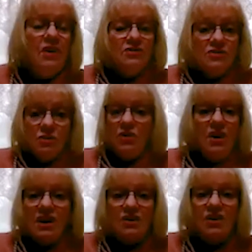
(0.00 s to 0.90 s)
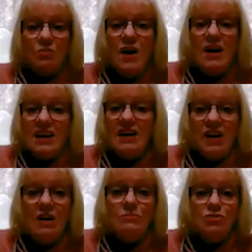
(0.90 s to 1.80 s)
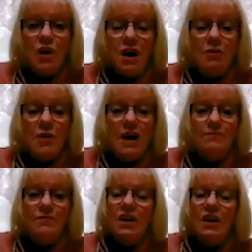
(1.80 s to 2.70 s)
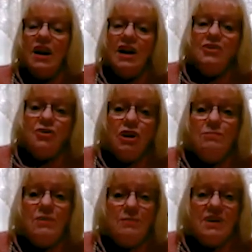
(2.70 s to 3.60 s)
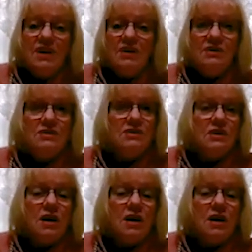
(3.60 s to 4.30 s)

So they're not going to want to give IMS right away. It could be because